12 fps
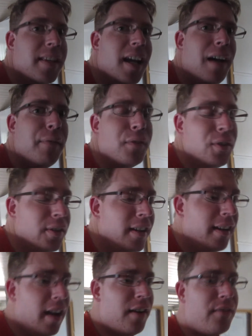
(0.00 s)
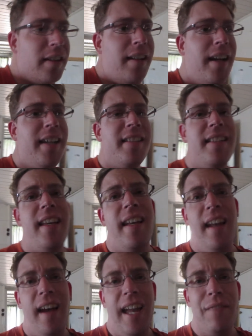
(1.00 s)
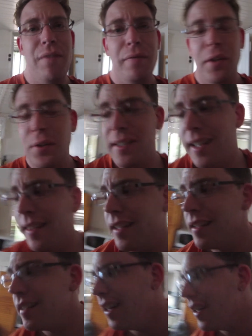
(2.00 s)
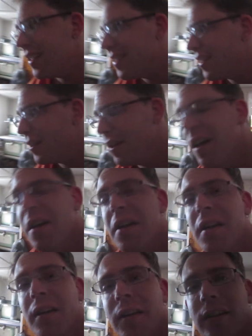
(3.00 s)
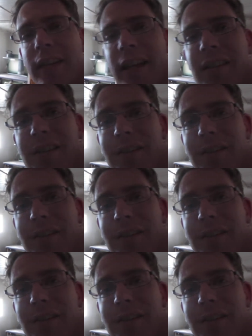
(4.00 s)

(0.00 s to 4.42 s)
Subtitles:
in the afternoon, and I realized that I haven't vlogged anything today. So go to that